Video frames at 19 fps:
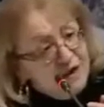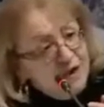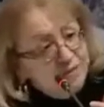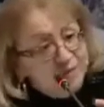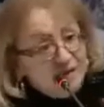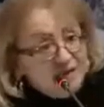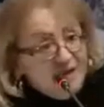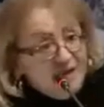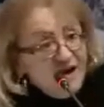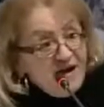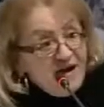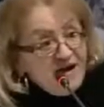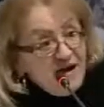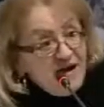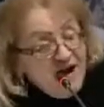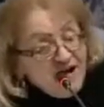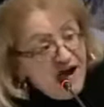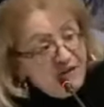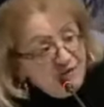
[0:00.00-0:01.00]
But they are
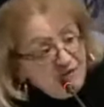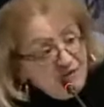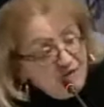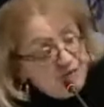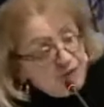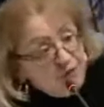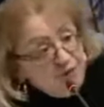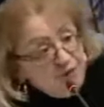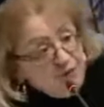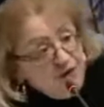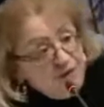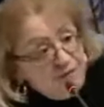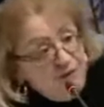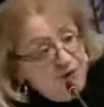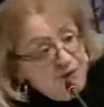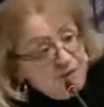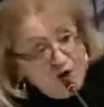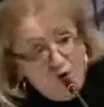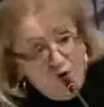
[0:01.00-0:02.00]
not coming for
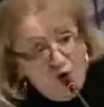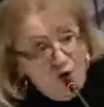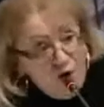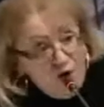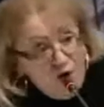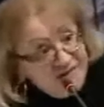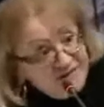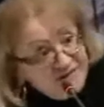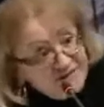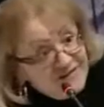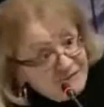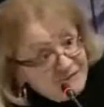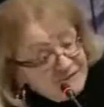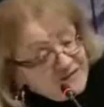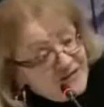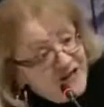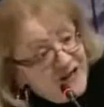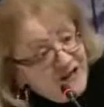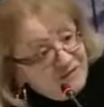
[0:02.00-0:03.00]
reappointment all at the same
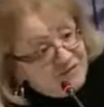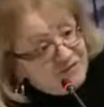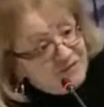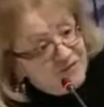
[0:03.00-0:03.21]
time.